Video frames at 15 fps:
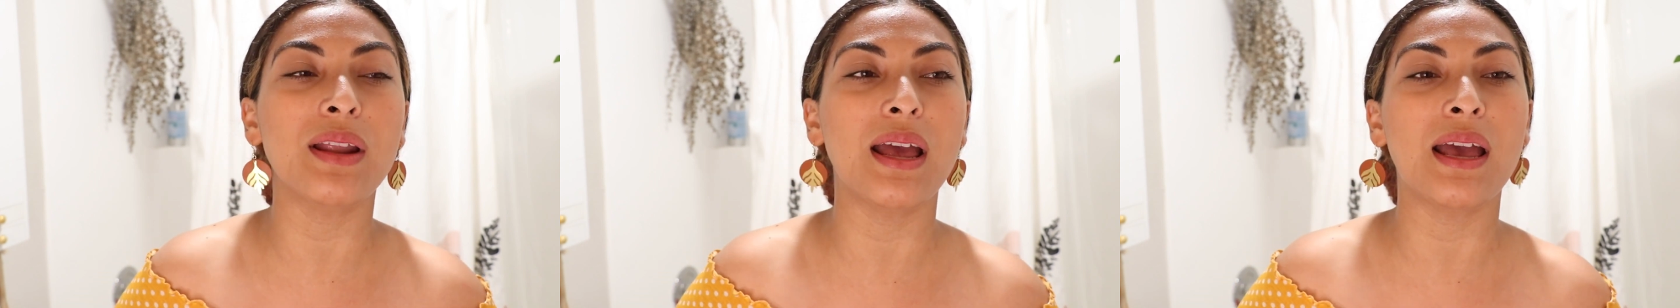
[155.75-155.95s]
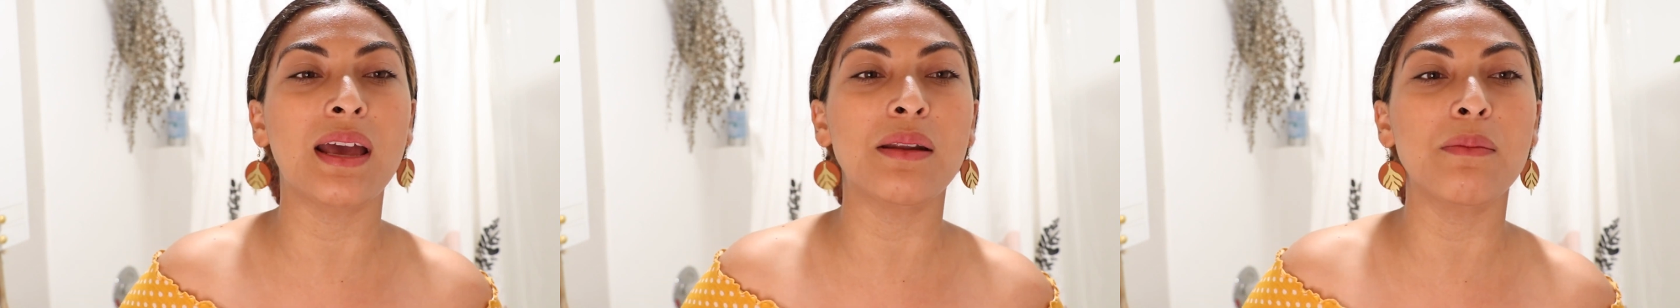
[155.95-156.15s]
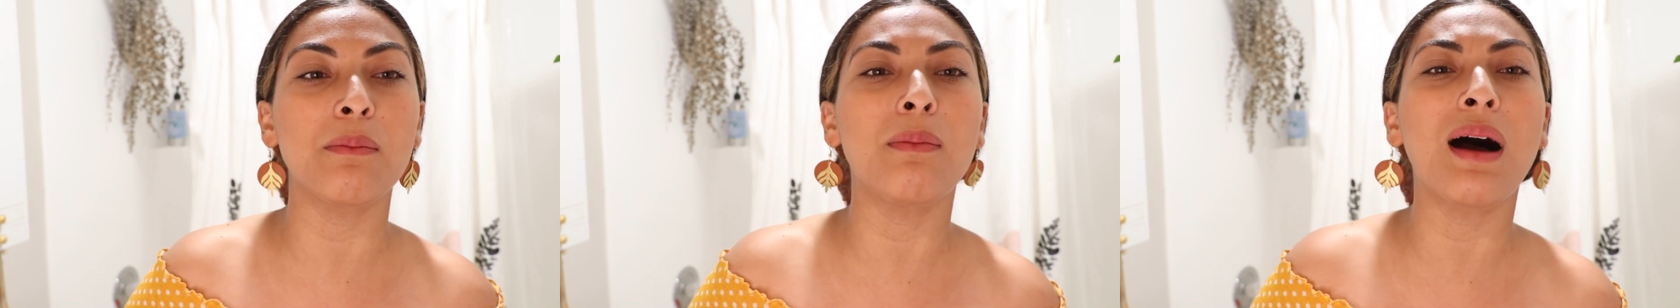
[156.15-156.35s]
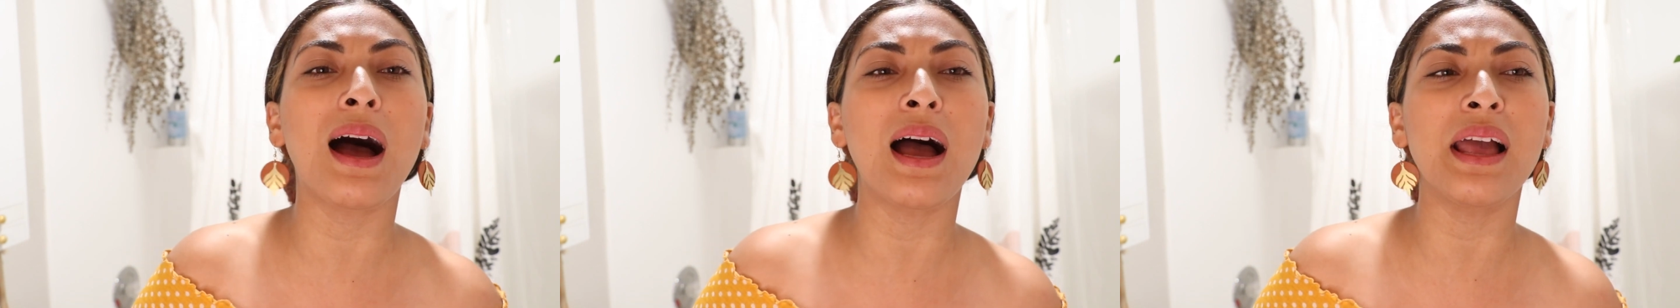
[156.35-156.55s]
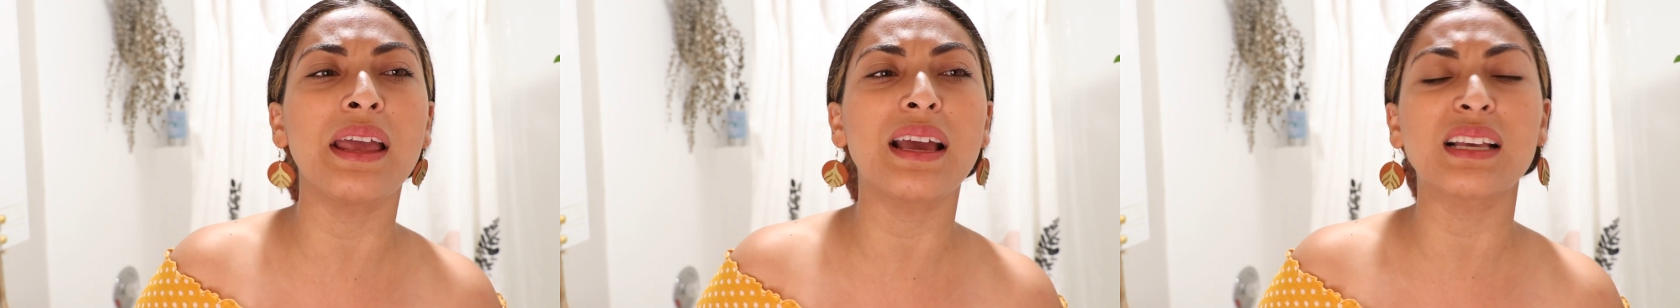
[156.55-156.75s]
and
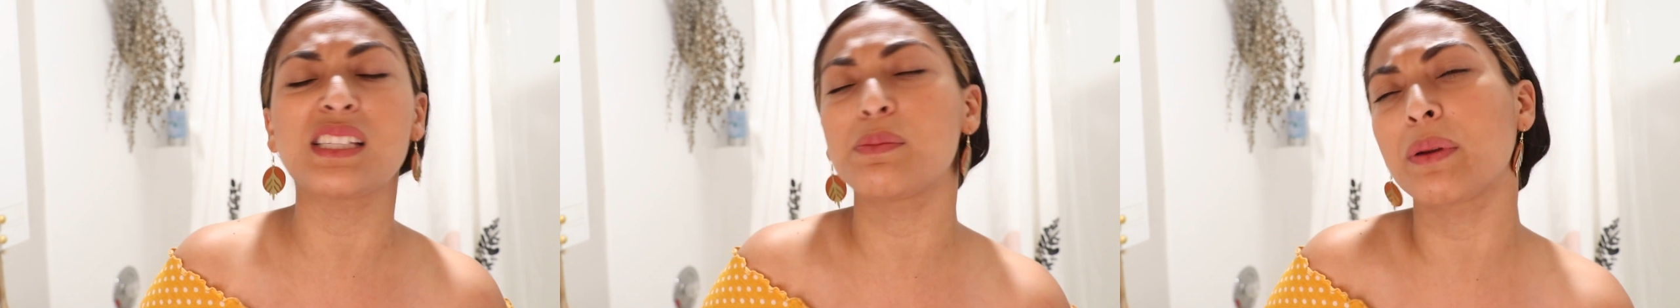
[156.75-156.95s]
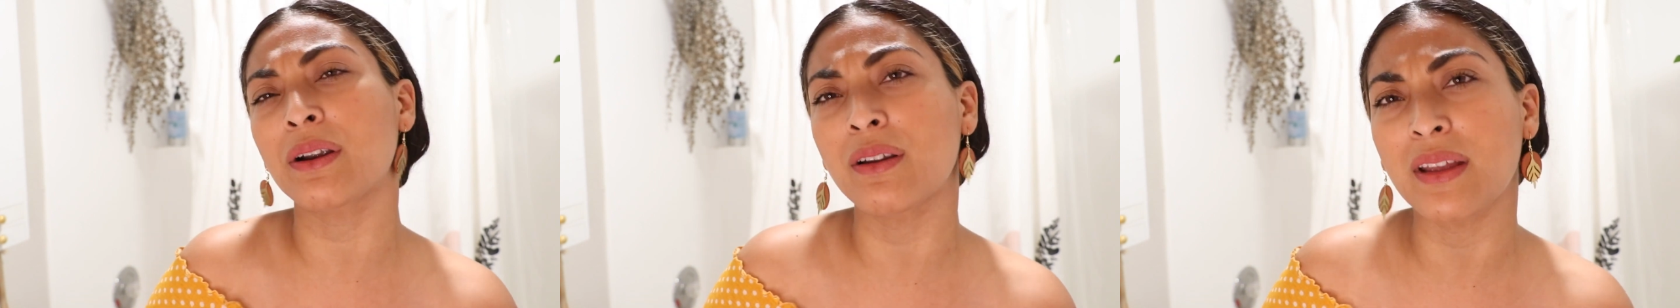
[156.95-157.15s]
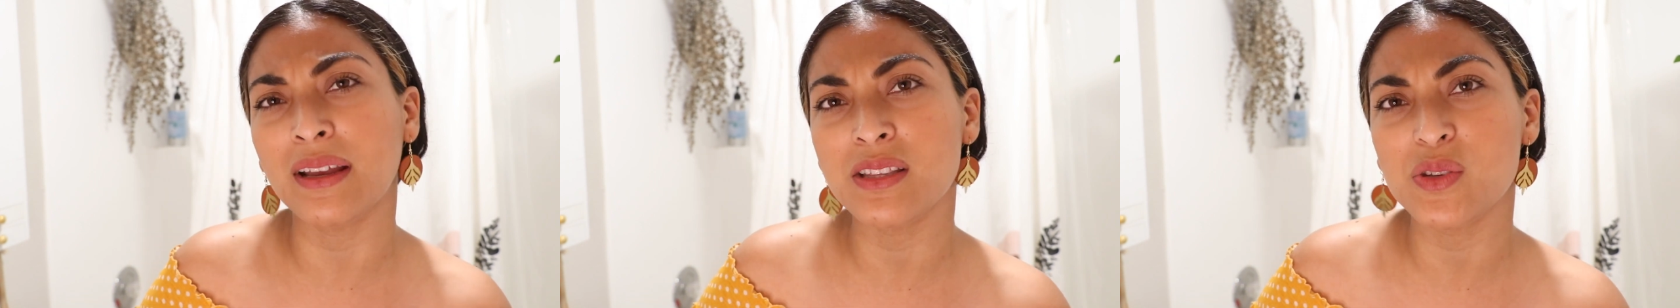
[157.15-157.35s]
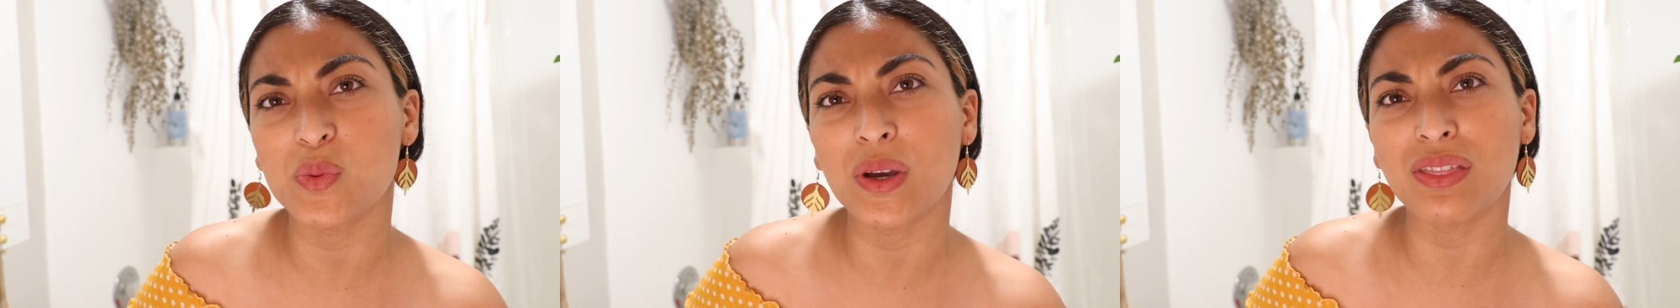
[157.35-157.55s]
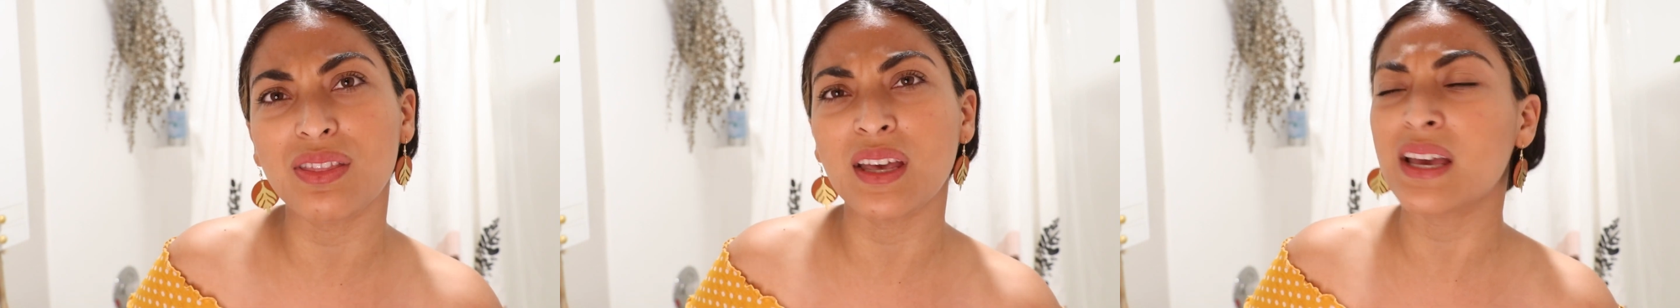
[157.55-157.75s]
my experience
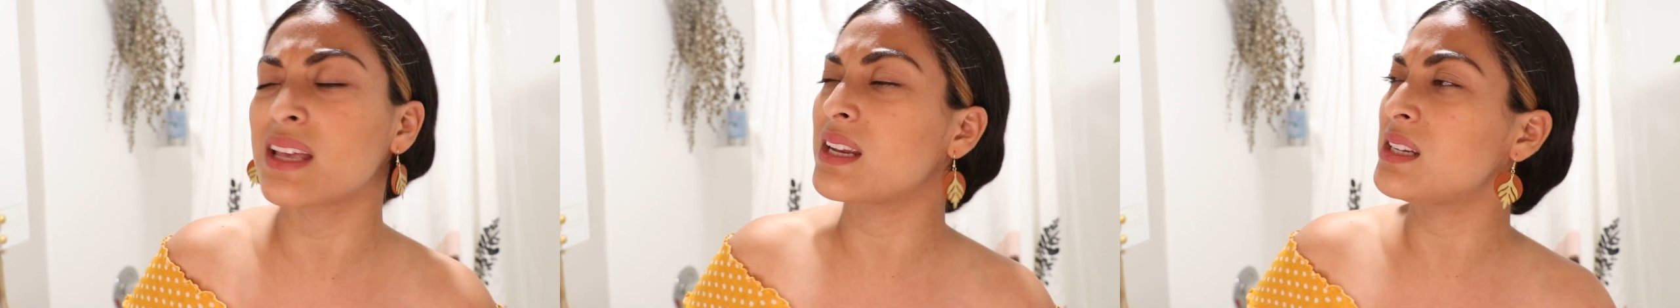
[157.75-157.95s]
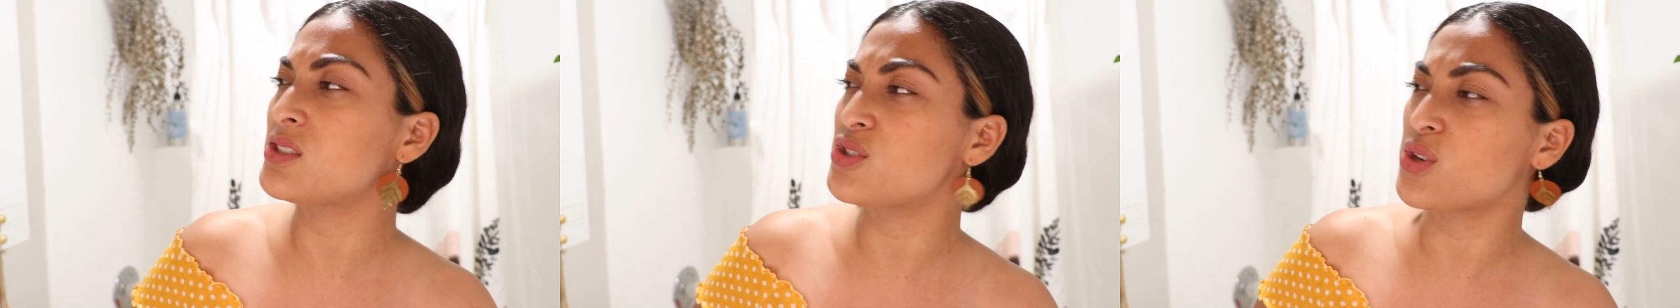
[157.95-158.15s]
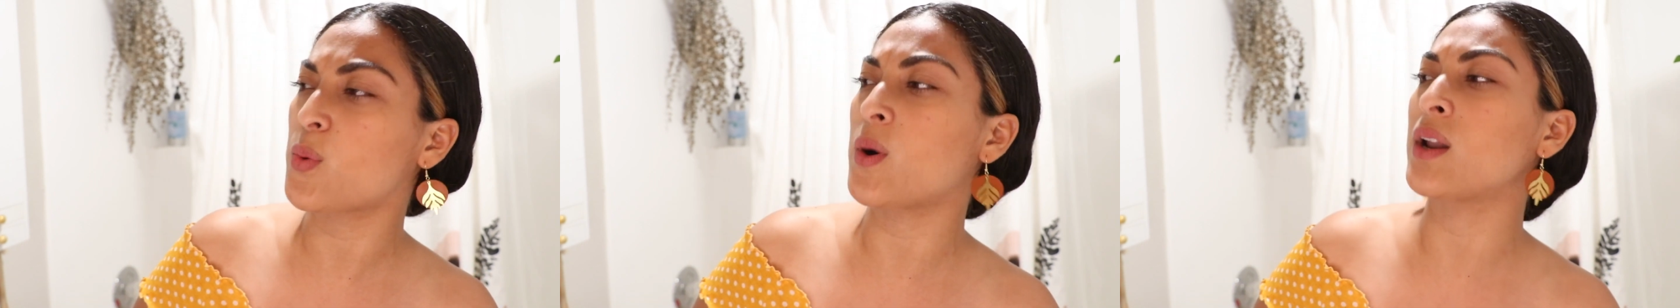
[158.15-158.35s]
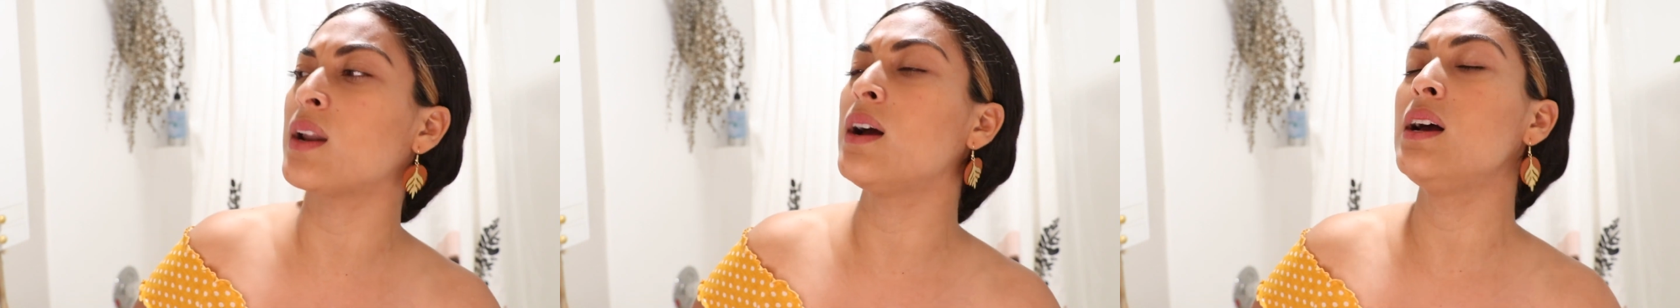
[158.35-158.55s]
with it and so on.